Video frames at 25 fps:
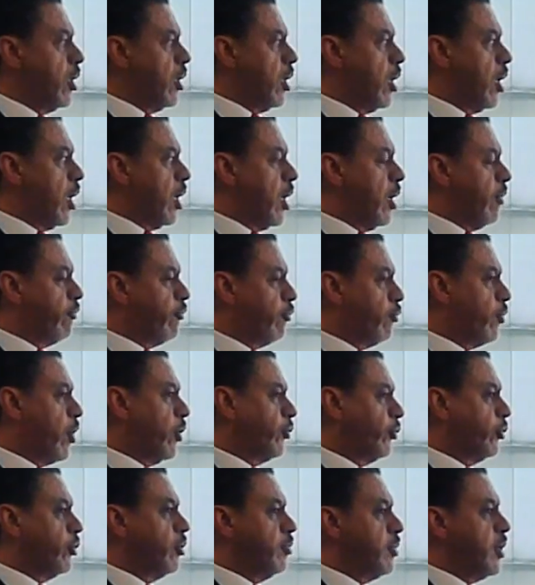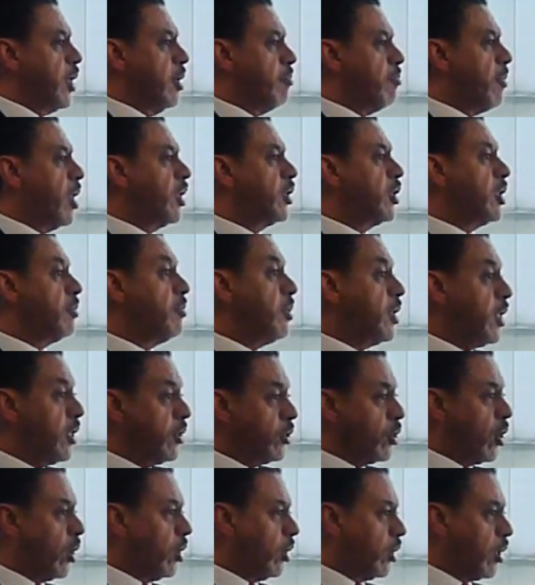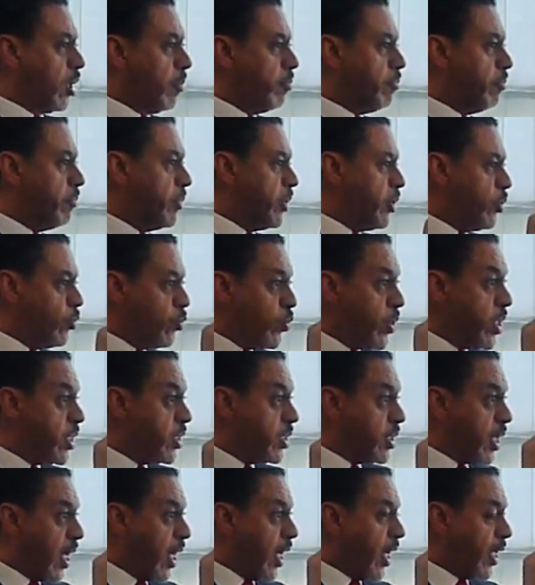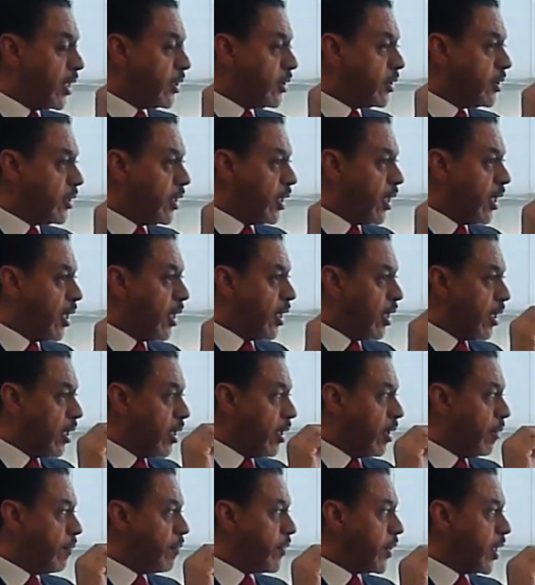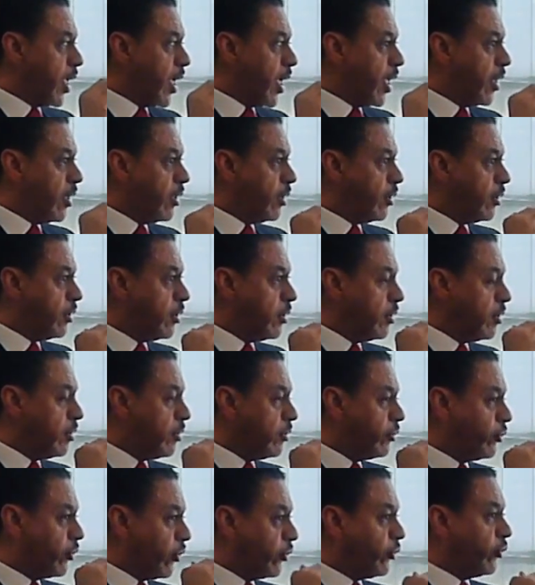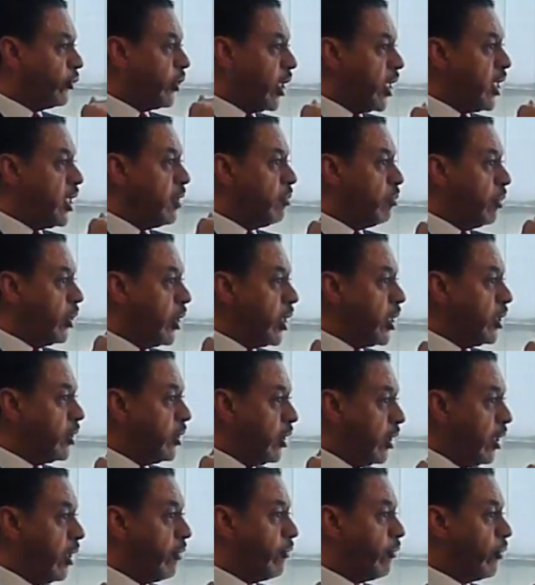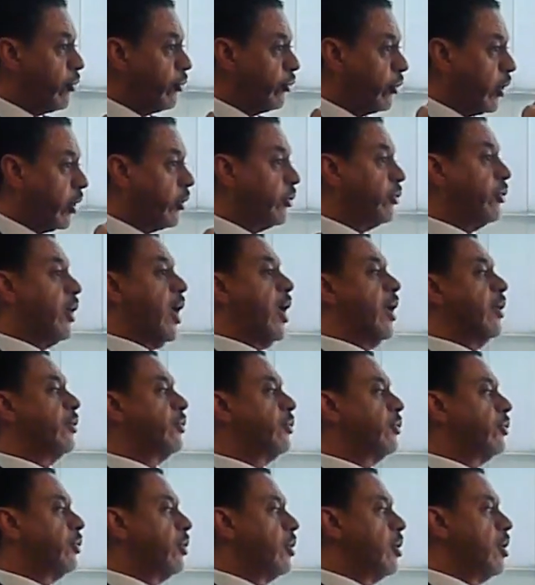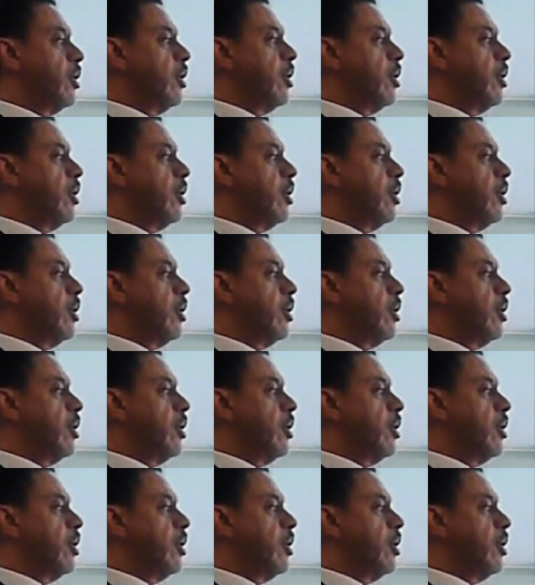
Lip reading: For us to be a multi-billion-dollar company with that and sustainably deliver success,